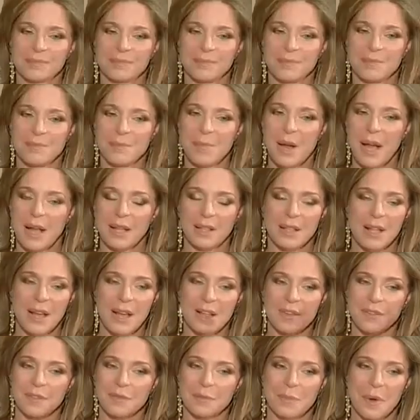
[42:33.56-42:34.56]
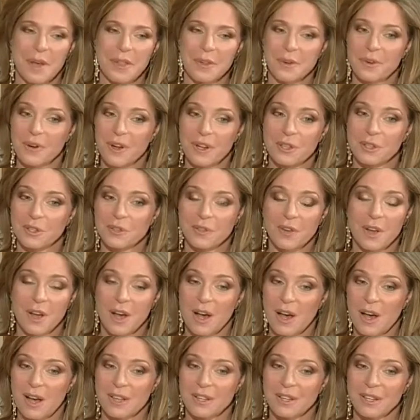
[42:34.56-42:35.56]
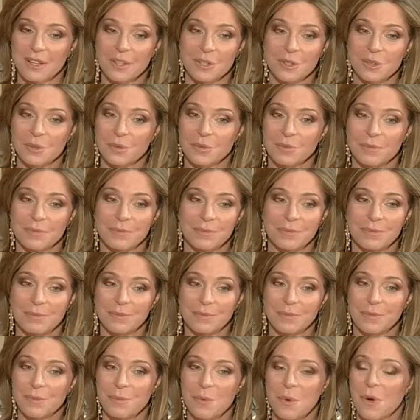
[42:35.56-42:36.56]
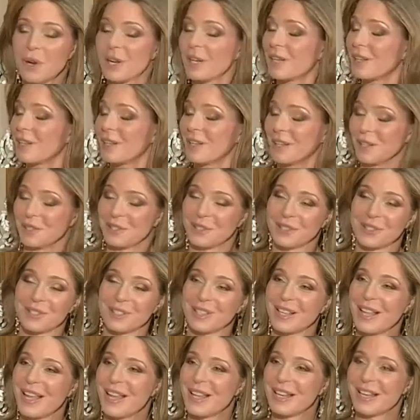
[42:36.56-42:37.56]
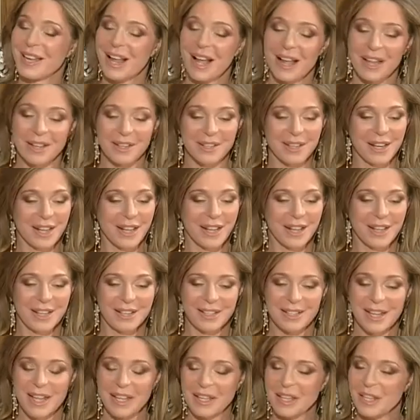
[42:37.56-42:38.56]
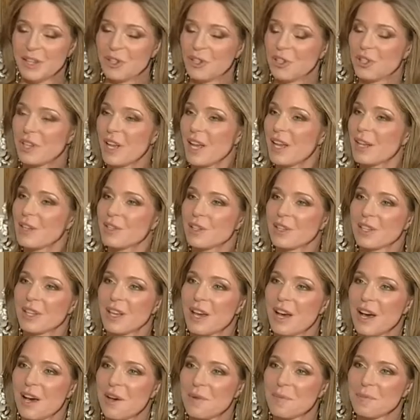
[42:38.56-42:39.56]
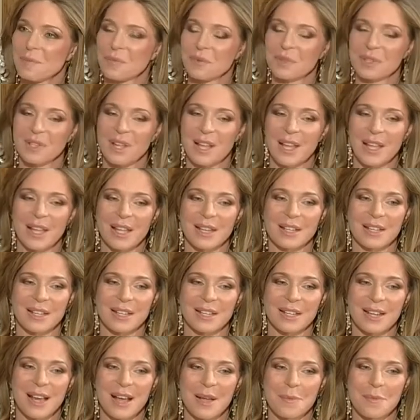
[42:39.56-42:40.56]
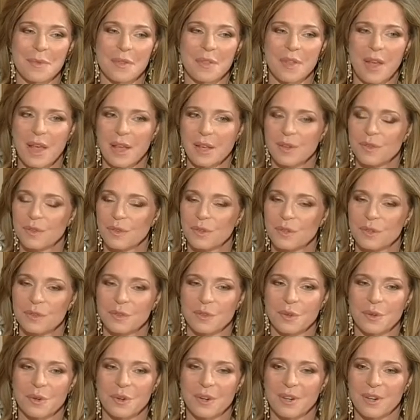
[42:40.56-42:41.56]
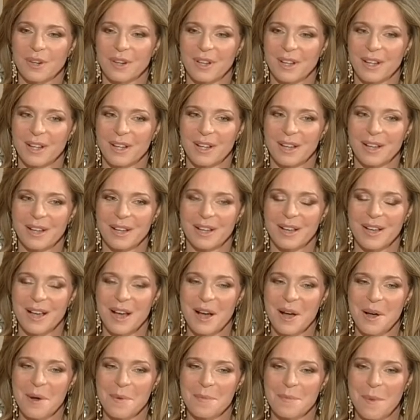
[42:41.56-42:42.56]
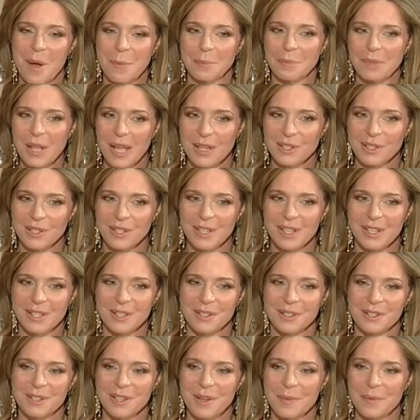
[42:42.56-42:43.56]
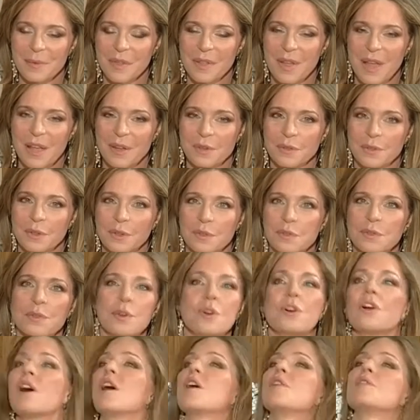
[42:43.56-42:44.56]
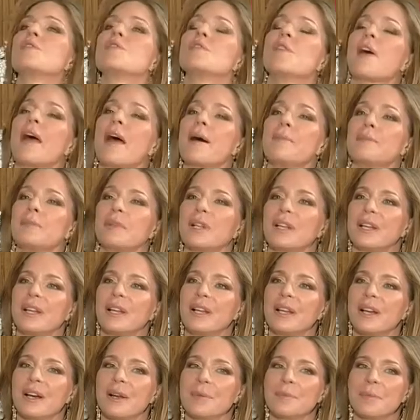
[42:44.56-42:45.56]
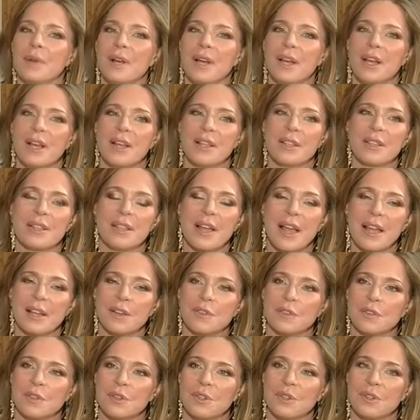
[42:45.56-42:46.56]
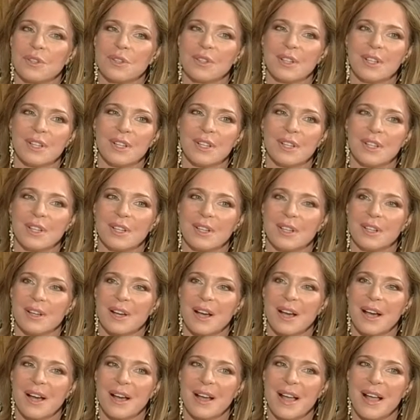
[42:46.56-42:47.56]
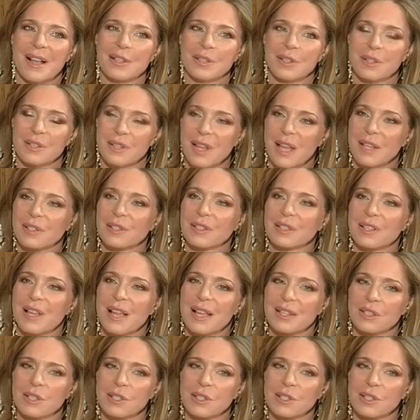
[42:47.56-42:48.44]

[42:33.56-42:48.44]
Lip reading: My life, by the grace of God, is what it is. And I take each day as it comes, and I'm thankful for my blessings. I'm thankful for our family. I'm thankful and